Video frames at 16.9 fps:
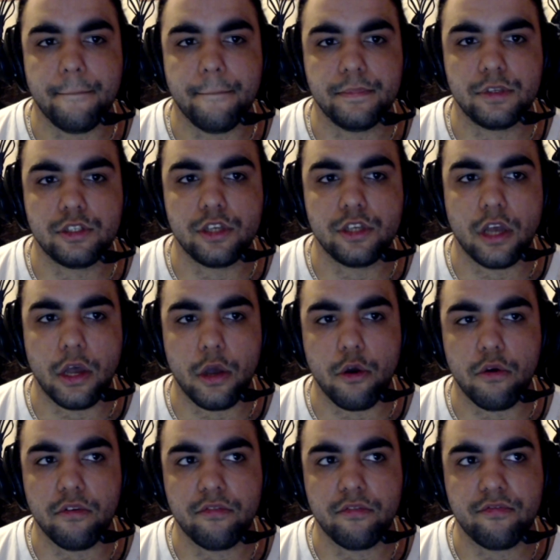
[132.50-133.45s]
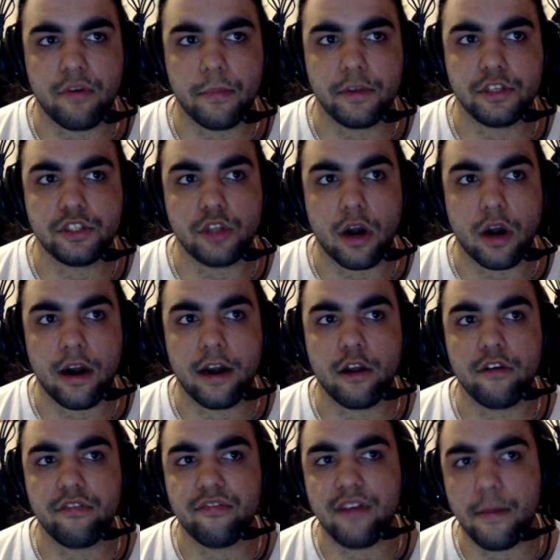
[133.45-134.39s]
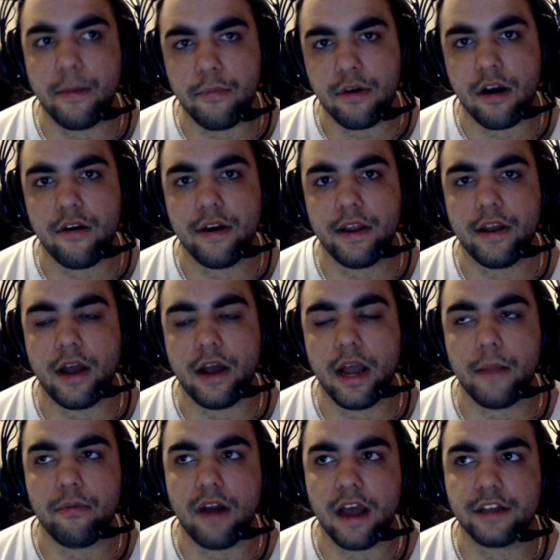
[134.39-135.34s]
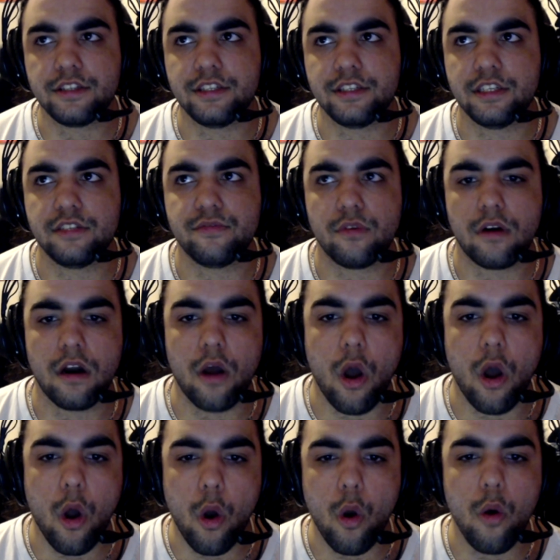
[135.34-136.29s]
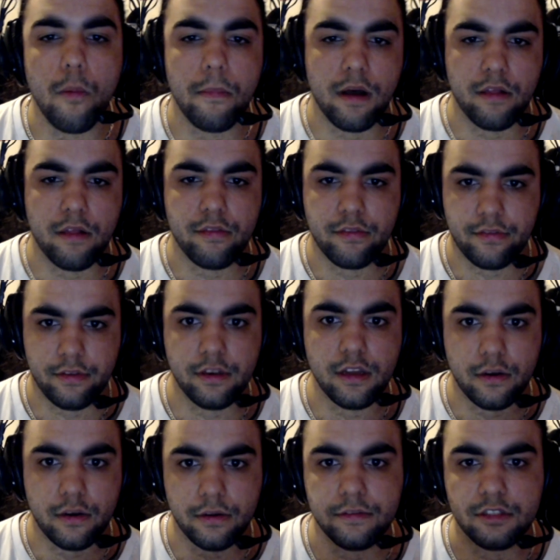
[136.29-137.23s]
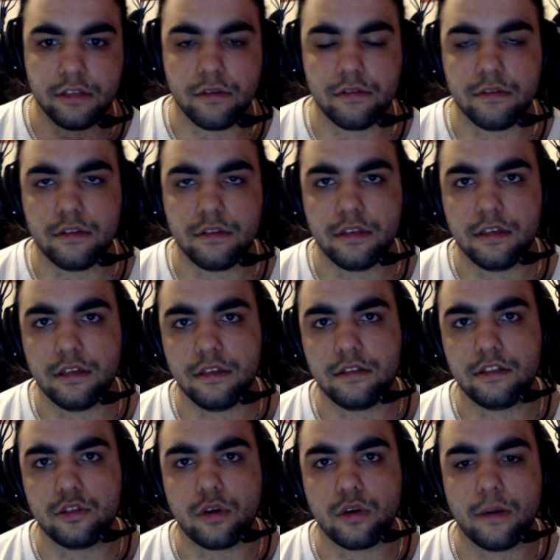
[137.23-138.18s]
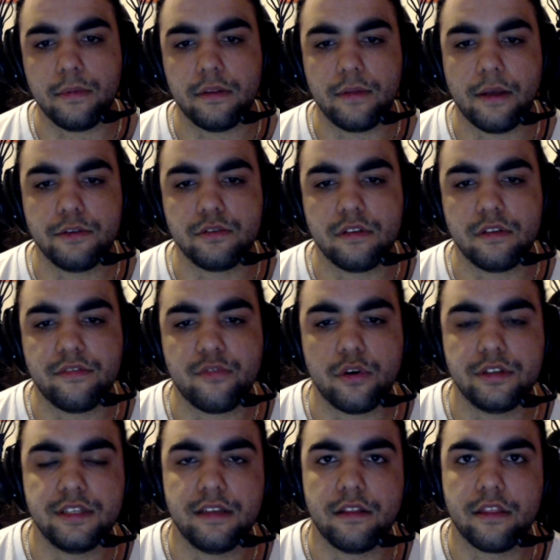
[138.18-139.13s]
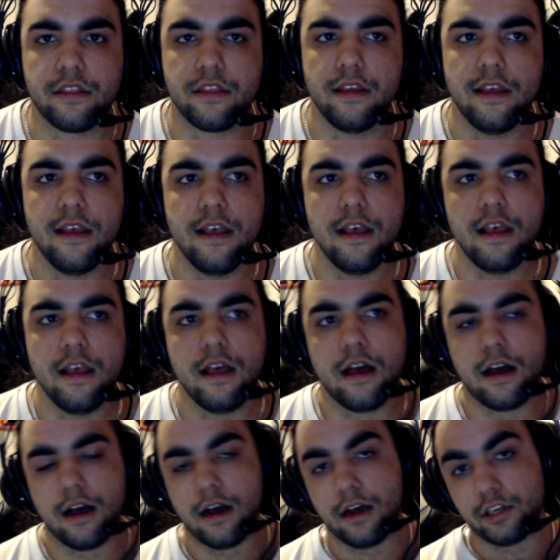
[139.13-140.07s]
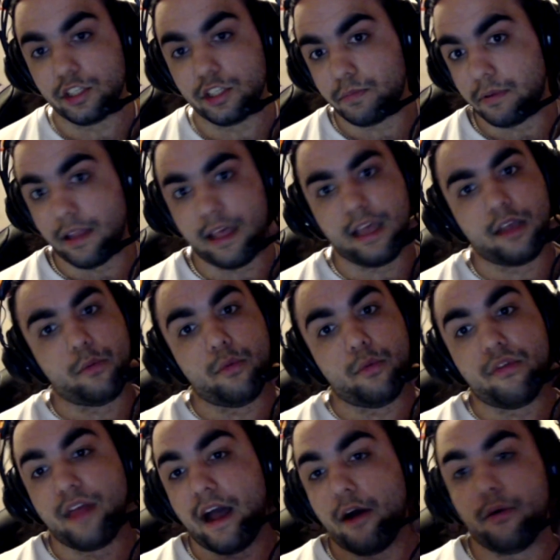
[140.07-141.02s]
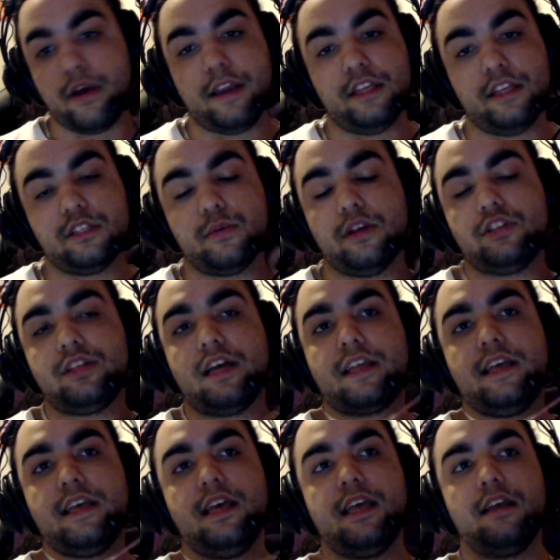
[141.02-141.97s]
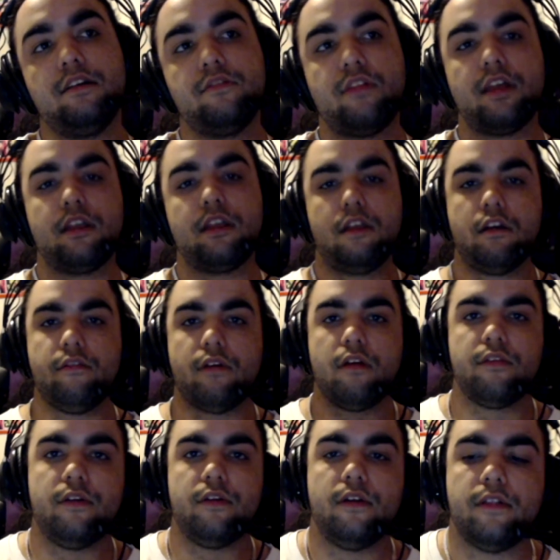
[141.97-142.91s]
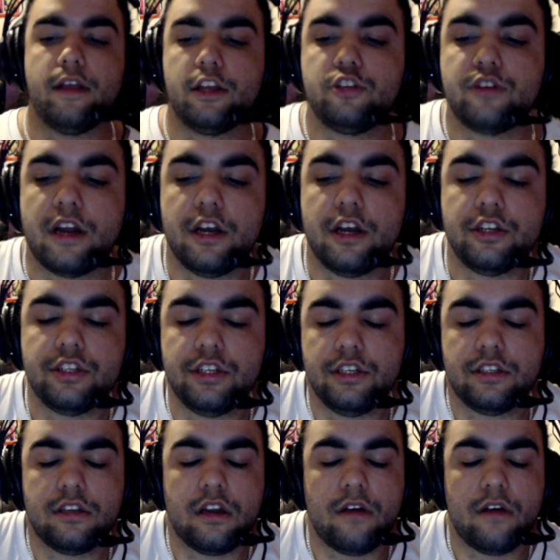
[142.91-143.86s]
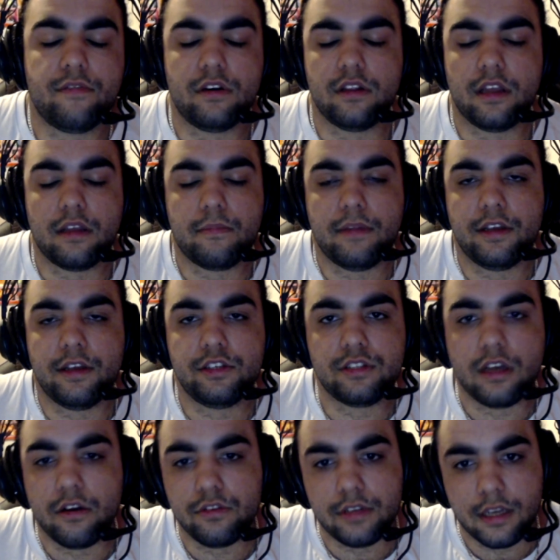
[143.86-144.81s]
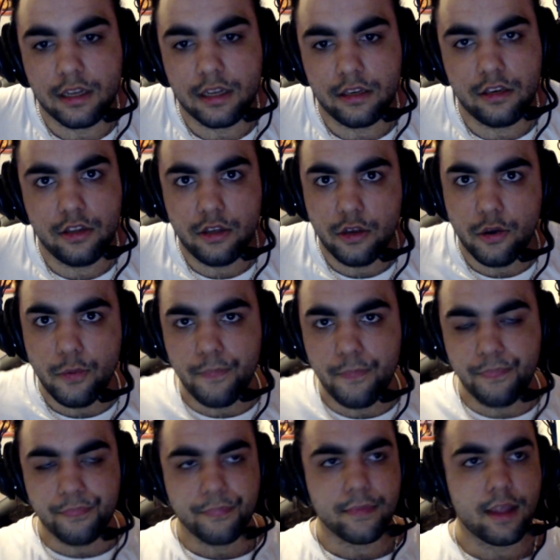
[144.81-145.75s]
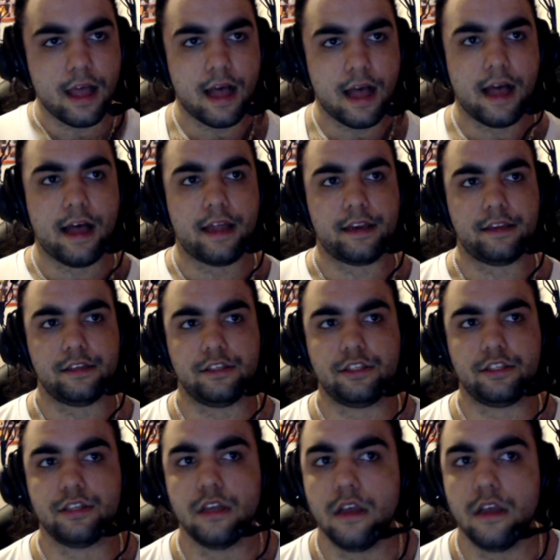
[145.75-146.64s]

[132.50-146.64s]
So from the starting of February, I practiced for a whole month. You know, until the tournament that was on the 14th. Just playing without any switch teching, thinking of other like strategies and other like play styles I could do, and